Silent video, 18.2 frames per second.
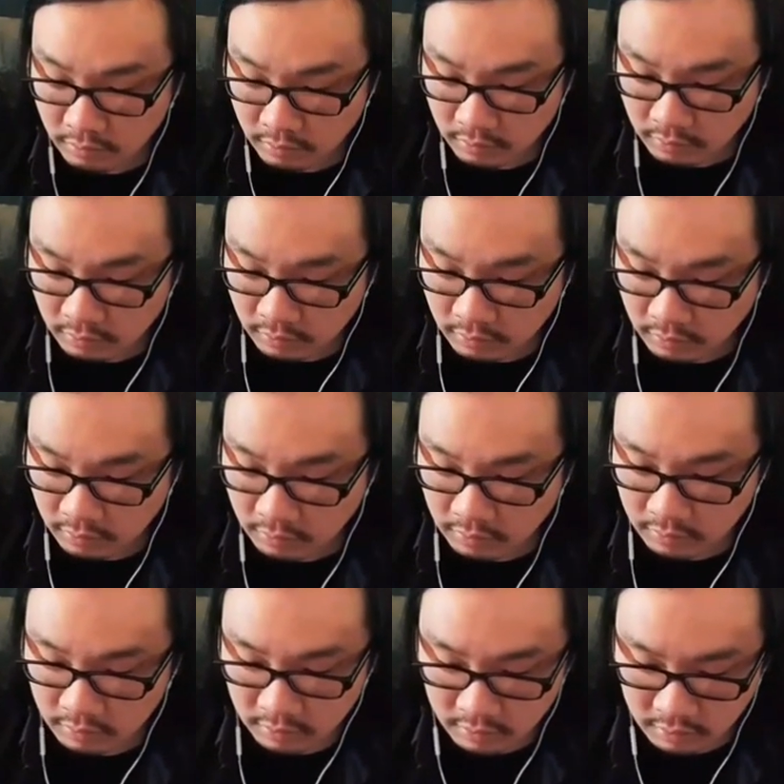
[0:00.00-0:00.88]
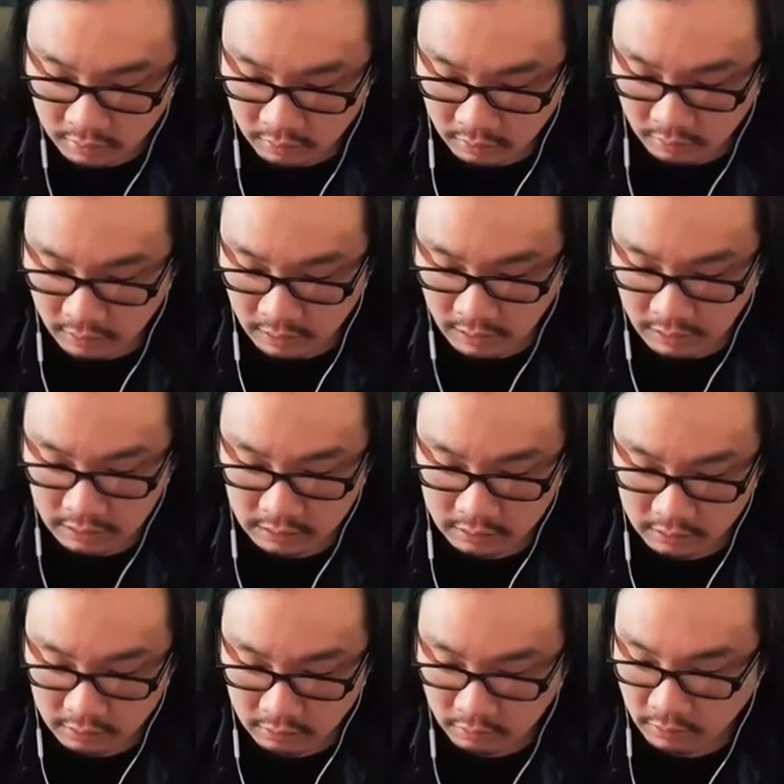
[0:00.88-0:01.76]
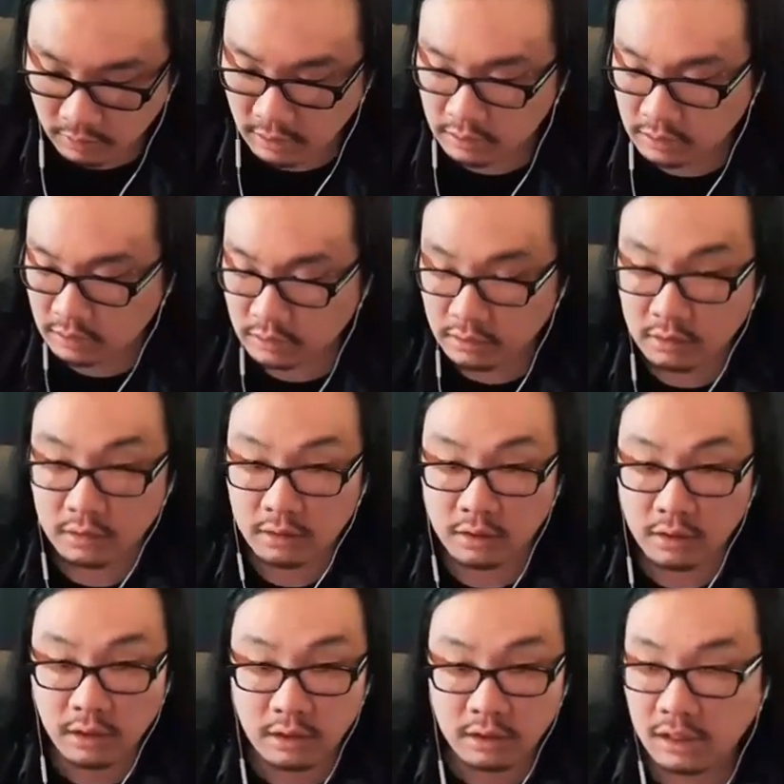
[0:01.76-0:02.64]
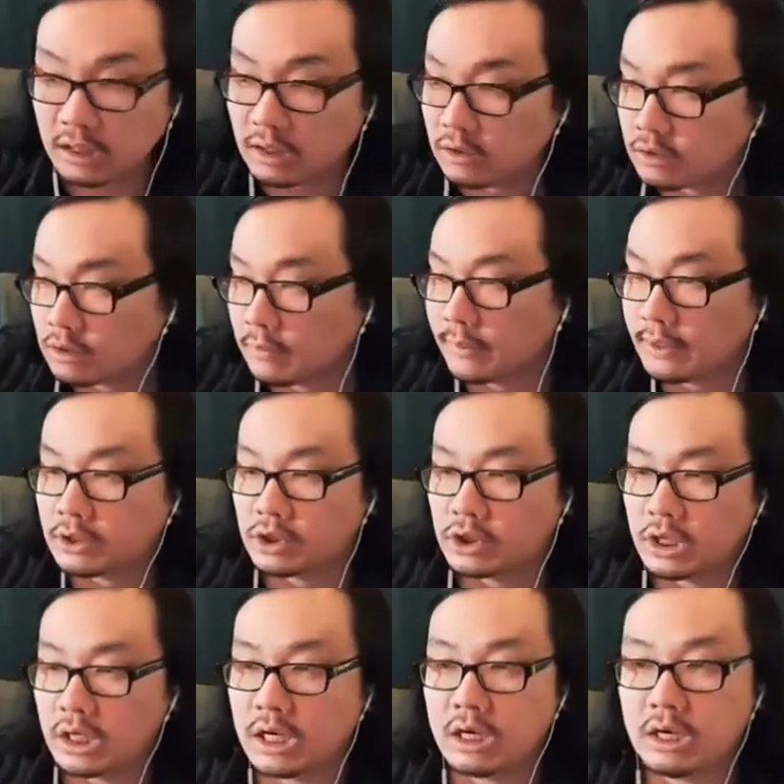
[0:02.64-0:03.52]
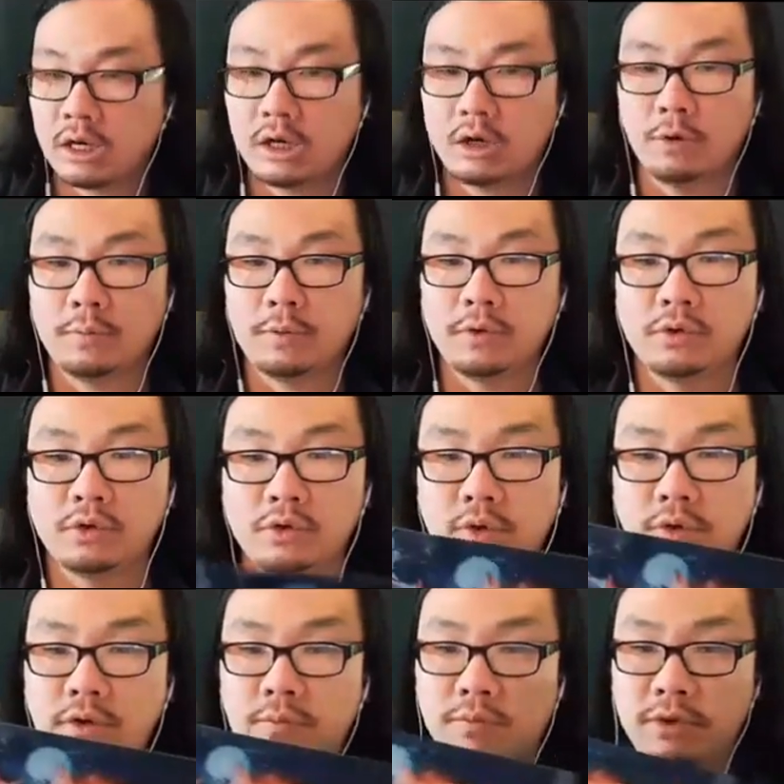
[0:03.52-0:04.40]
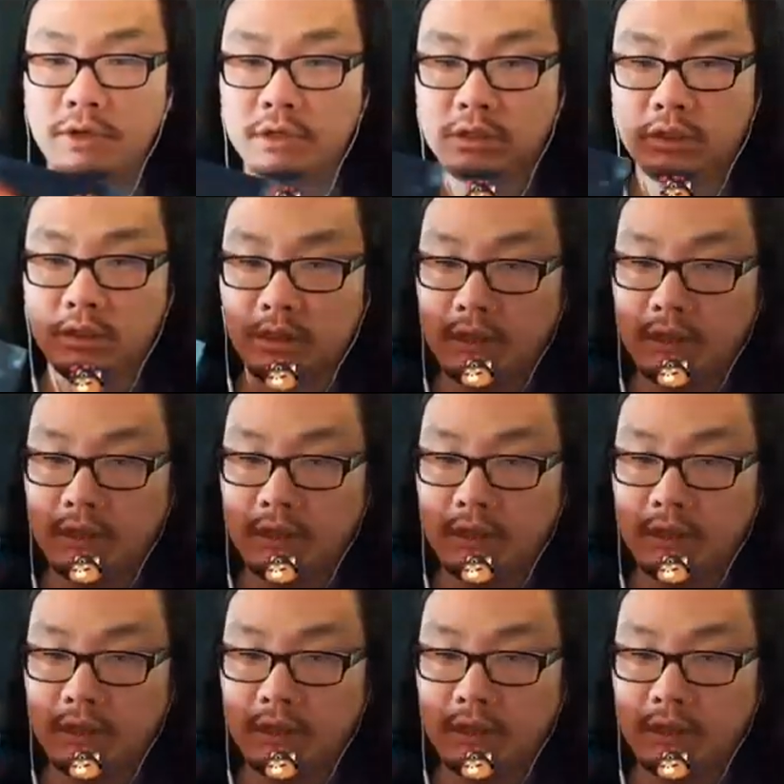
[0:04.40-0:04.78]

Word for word: All right, great. Thank you so much, Jay. I hope you enjoy your print.